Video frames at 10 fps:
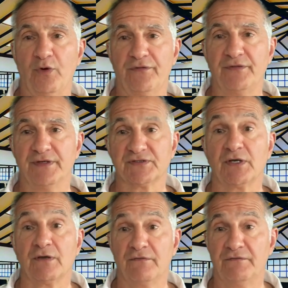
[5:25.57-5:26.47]
with
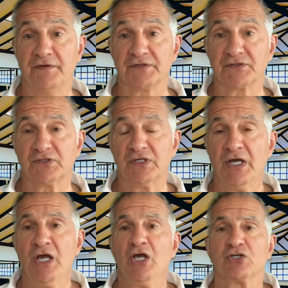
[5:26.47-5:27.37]
this fist.
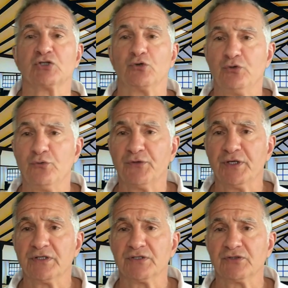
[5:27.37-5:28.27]
So you
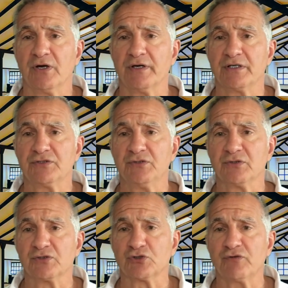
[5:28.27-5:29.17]
think of the targets
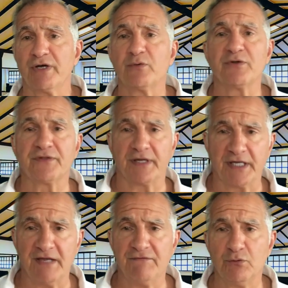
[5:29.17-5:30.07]
you can strike with. I
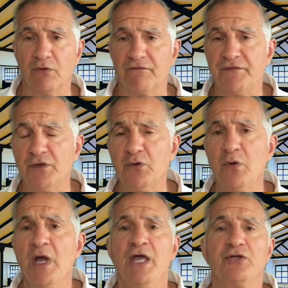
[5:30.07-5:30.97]
gave you a few.